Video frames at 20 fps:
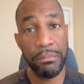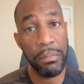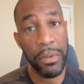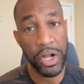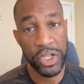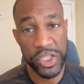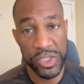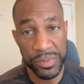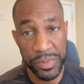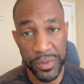get
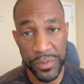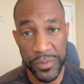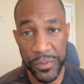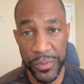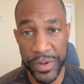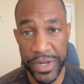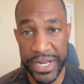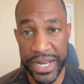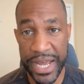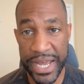multiple
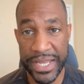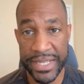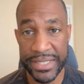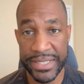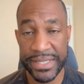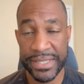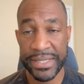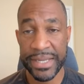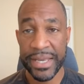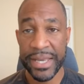free
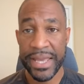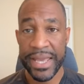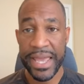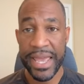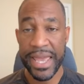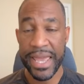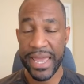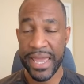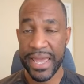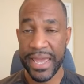nights,
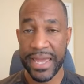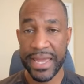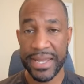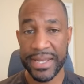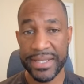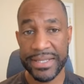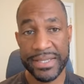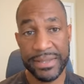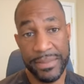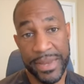
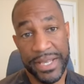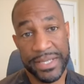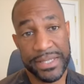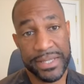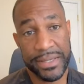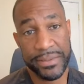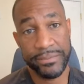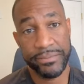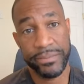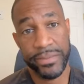and it's
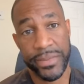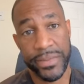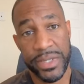amazing.